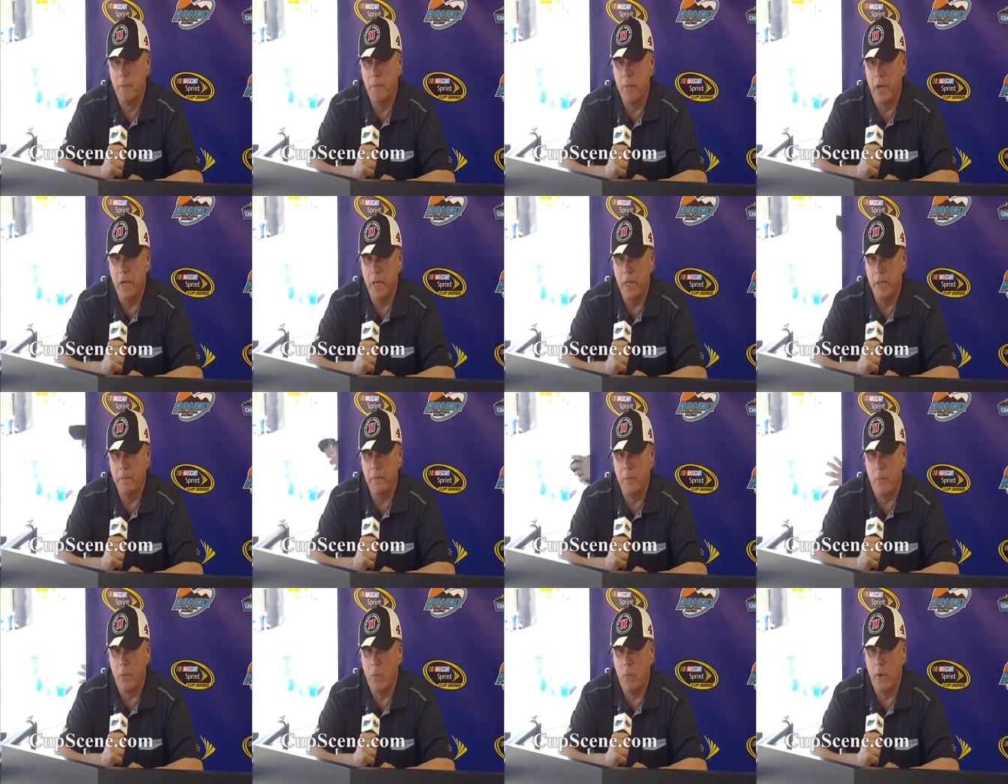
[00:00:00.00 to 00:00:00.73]
But
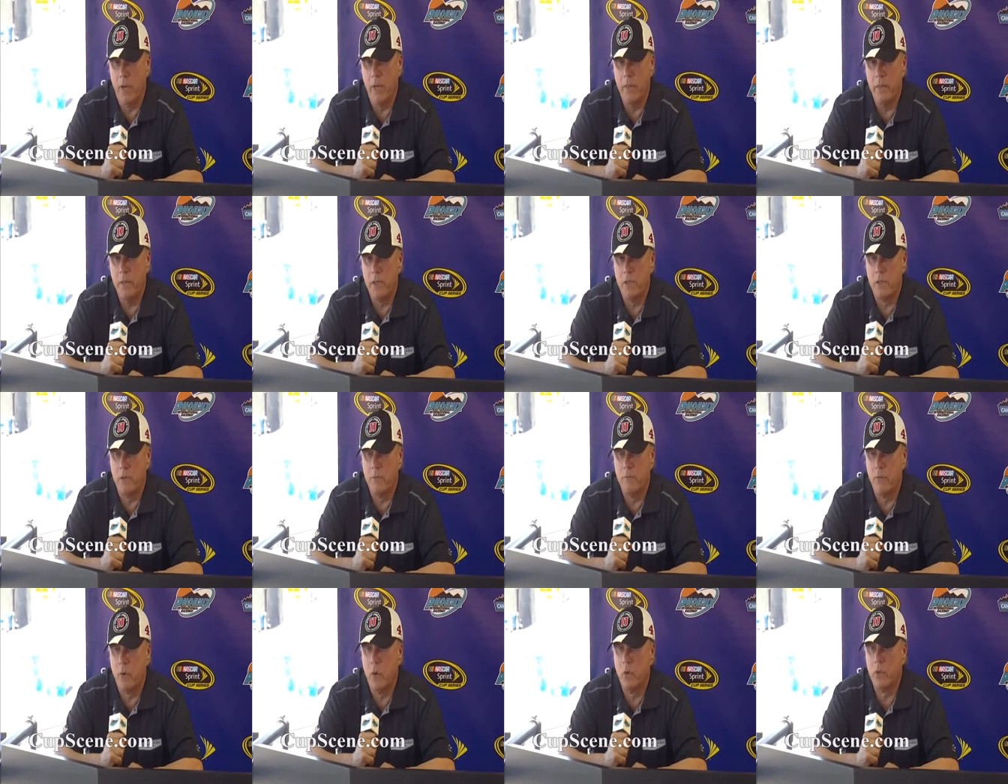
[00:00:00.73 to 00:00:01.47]
the way things
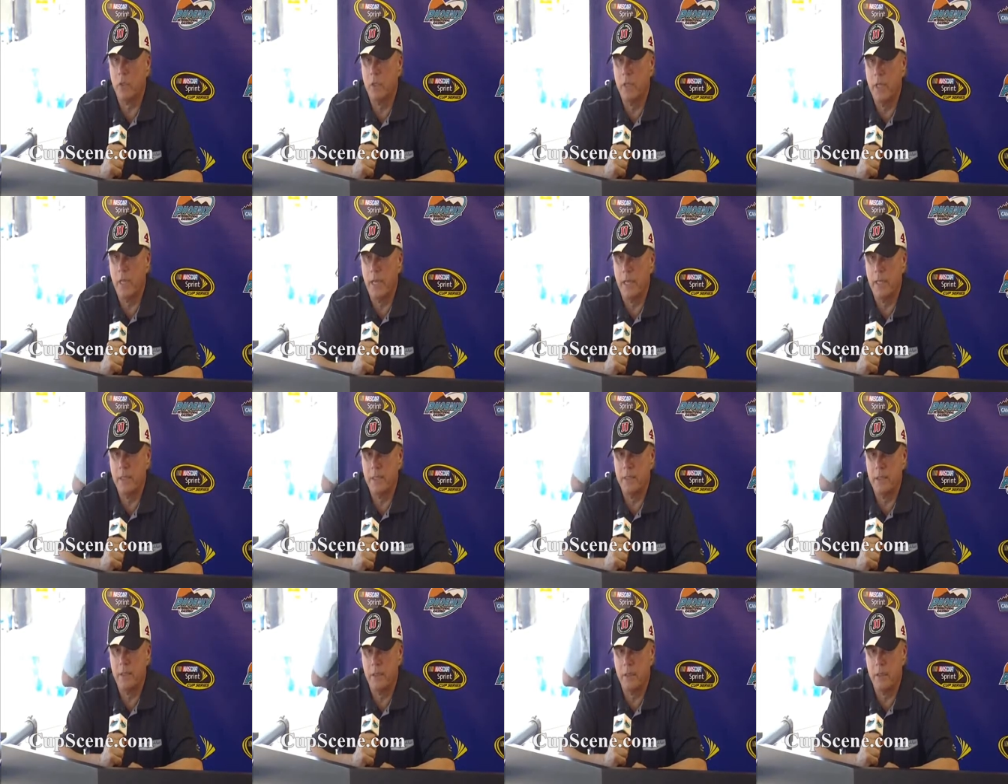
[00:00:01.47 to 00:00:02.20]
unfolded,
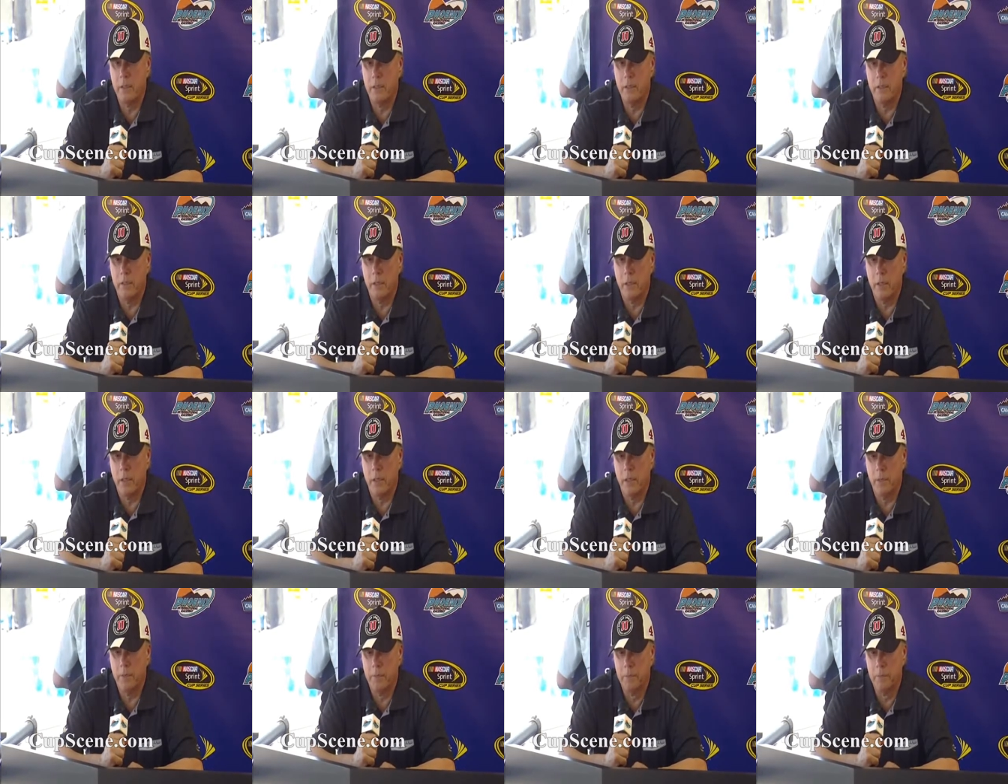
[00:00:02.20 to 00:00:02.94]
that
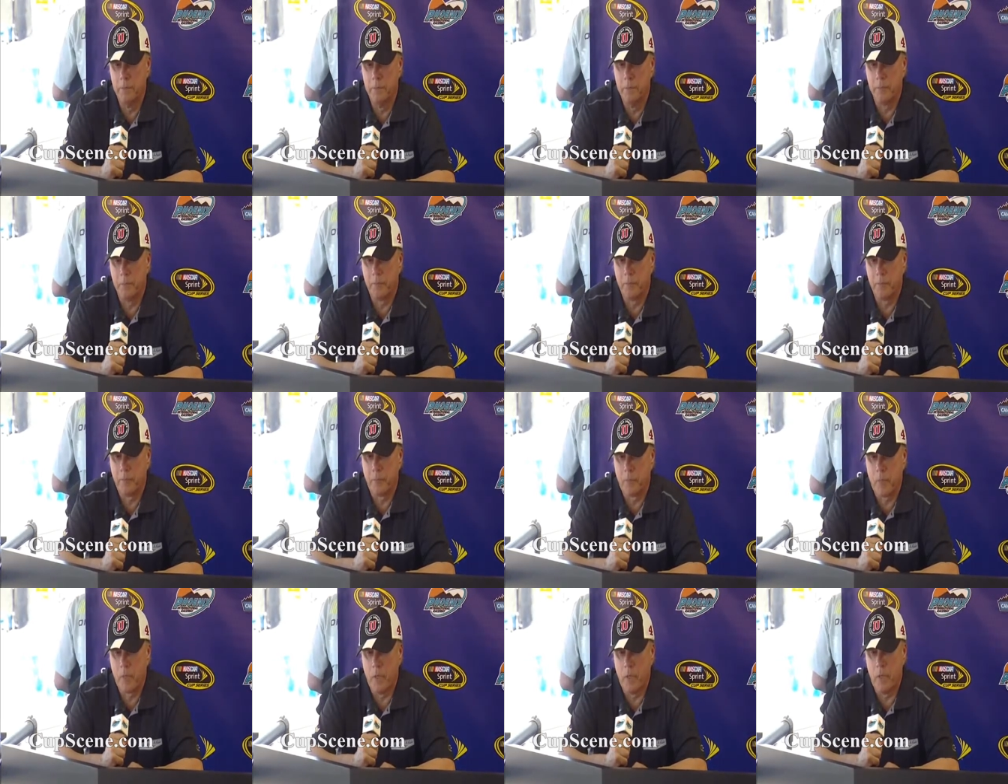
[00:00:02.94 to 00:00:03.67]

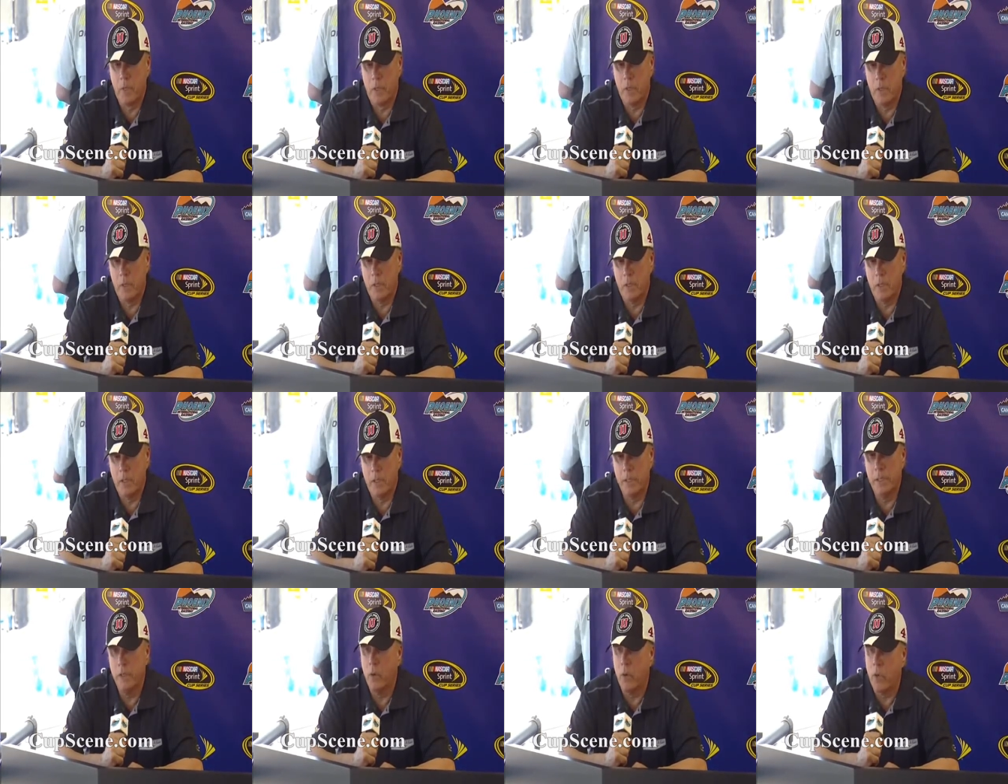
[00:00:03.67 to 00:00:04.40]

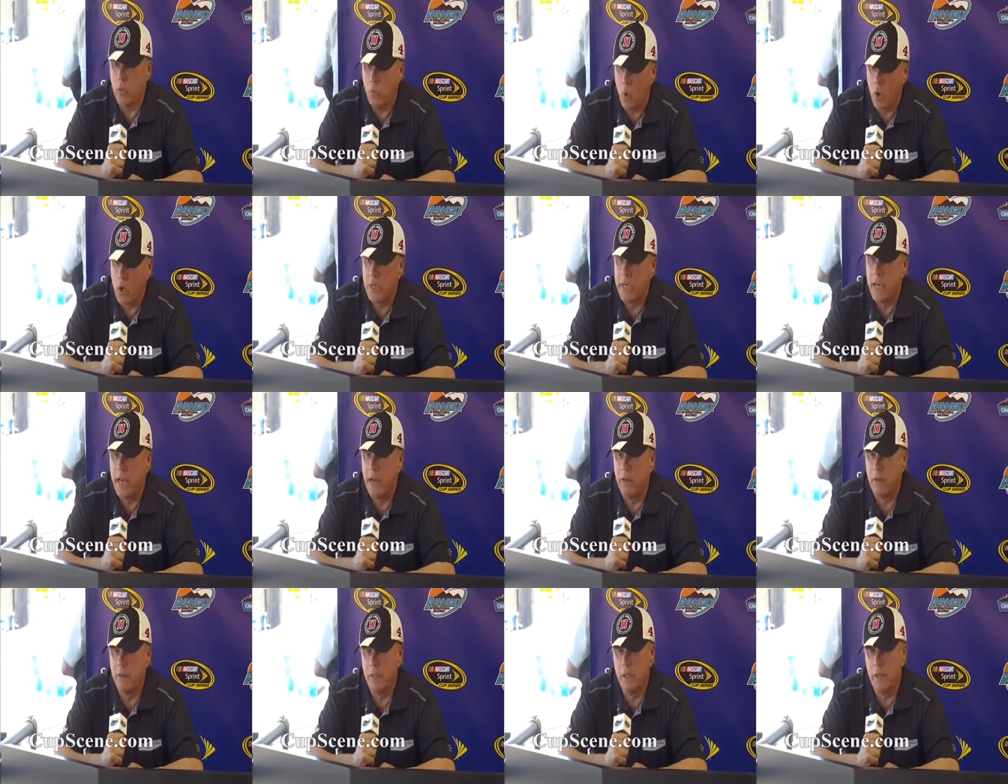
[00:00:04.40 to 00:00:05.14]
you know, it worked
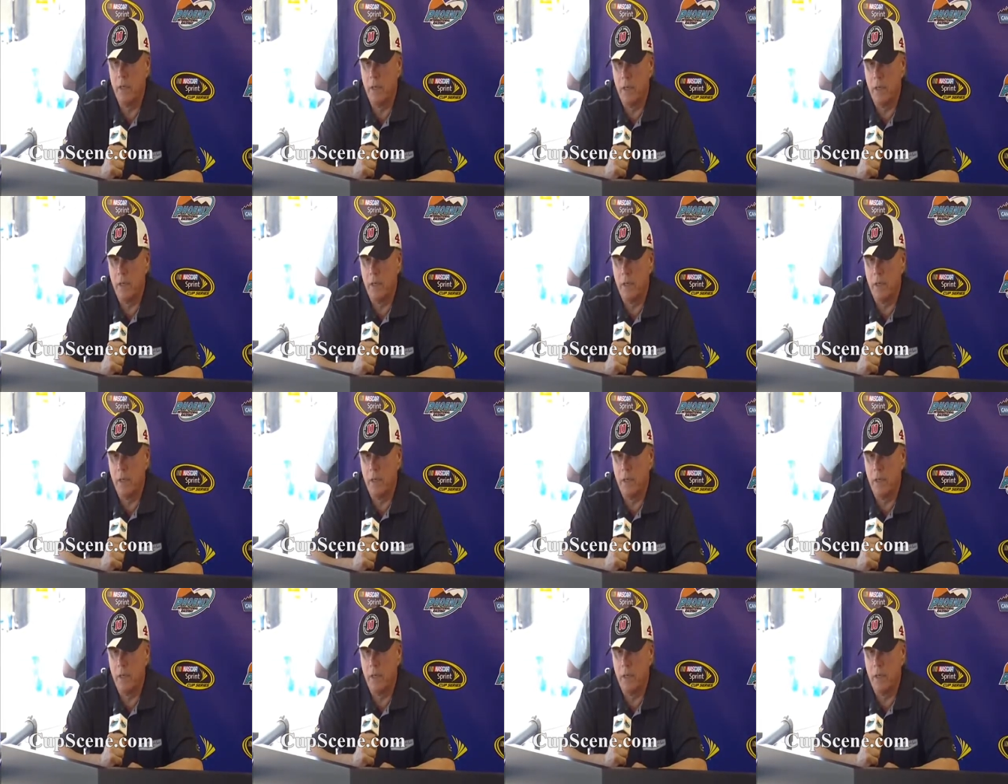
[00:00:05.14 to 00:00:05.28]
out.